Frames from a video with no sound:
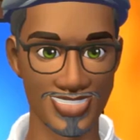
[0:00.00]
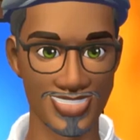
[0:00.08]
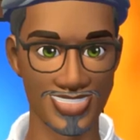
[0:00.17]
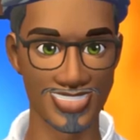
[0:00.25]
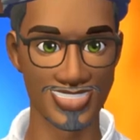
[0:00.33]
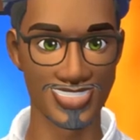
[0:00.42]

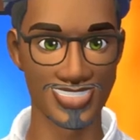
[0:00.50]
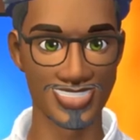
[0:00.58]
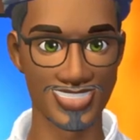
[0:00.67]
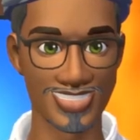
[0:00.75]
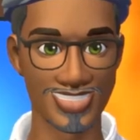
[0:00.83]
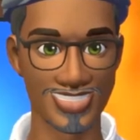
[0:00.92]

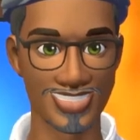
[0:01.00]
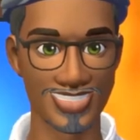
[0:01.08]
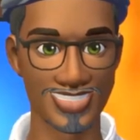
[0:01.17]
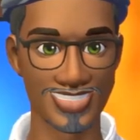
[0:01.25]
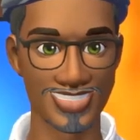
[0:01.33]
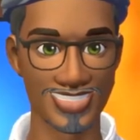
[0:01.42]

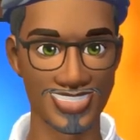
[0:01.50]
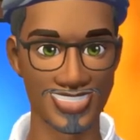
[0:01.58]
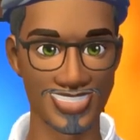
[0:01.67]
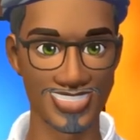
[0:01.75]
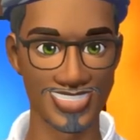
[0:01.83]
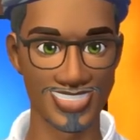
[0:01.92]

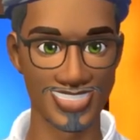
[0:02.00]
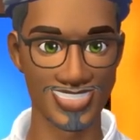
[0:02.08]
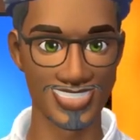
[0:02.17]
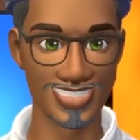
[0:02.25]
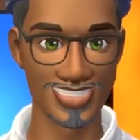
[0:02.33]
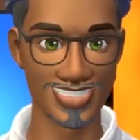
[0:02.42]

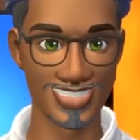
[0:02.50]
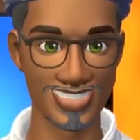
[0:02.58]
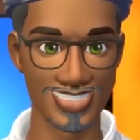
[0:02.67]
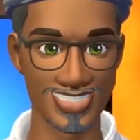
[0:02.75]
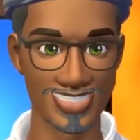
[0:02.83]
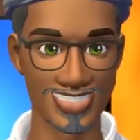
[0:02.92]

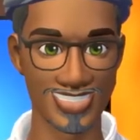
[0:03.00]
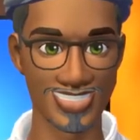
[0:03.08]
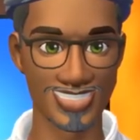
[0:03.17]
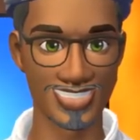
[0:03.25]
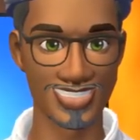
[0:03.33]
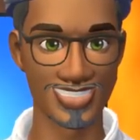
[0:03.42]

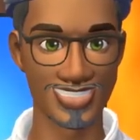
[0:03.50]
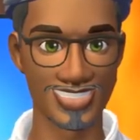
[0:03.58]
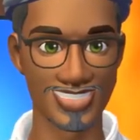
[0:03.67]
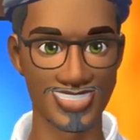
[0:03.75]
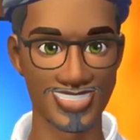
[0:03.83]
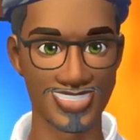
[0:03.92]

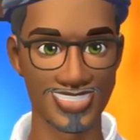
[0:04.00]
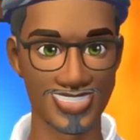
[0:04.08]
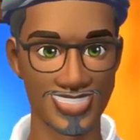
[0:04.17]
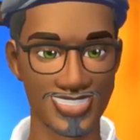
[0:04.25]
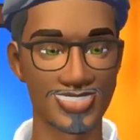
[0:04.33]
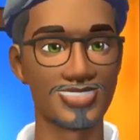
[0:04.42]

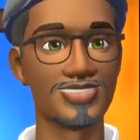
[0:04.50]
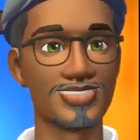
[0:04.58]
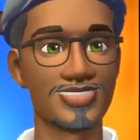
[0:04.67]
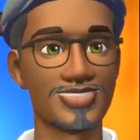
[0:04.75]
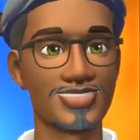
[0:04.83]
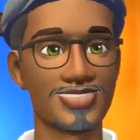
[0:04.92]

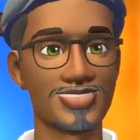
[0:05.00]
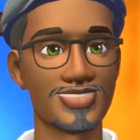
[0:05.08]
No one is speaking in this clip.